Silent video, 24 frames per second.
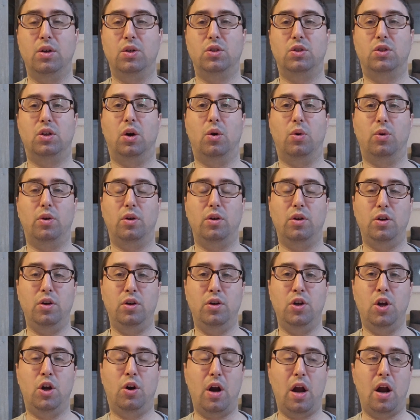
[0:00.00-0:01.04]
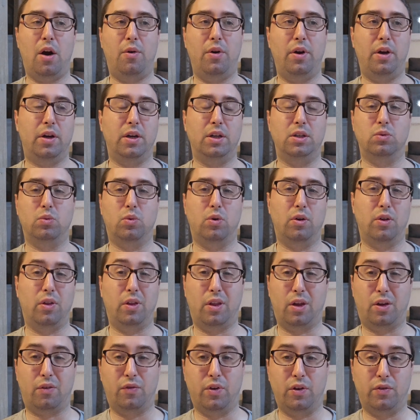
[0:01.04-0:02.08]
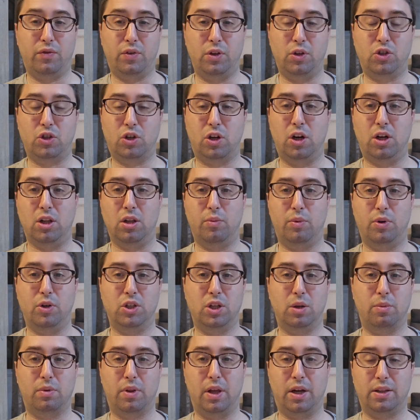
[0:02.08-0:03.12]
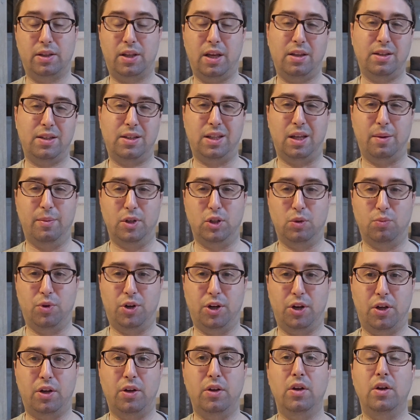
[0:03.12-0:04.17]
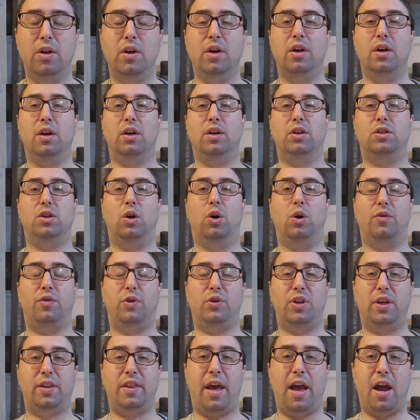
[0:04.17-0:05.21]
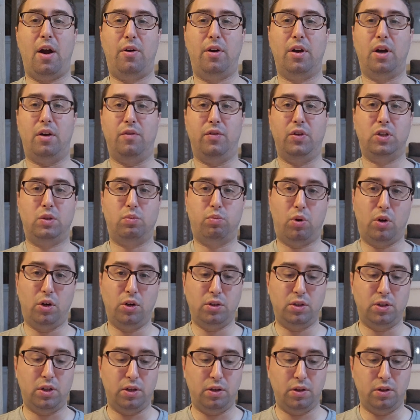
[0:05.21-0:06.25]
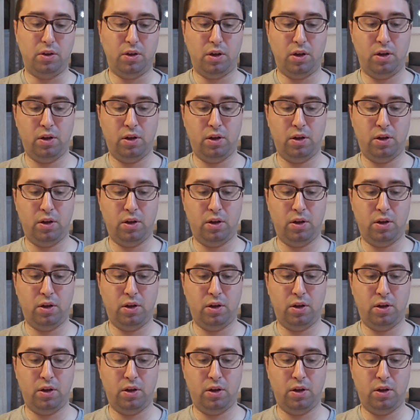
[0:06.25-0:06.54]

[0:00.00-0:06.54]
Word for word: So your erech is worth, I think, 50 shkalim or something like that, not that much money. So if you say the erich of this person,